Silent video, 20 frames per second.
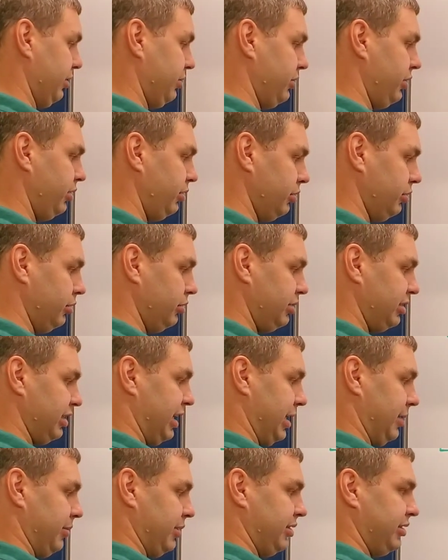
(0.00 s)
two
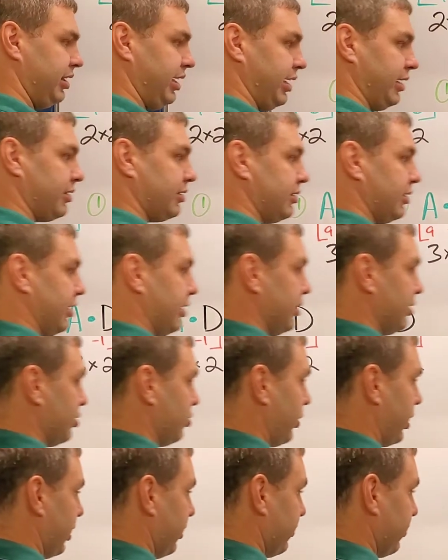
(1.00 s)
times six is
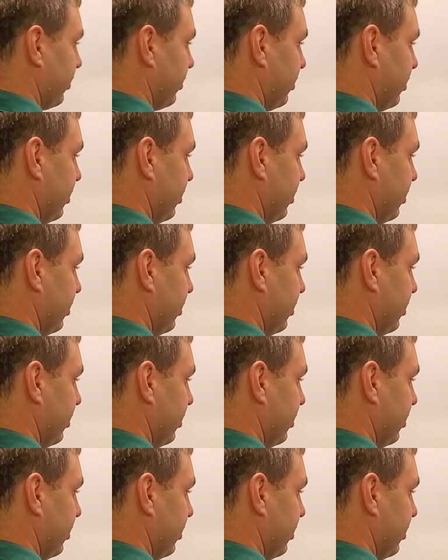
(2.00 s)
twelve.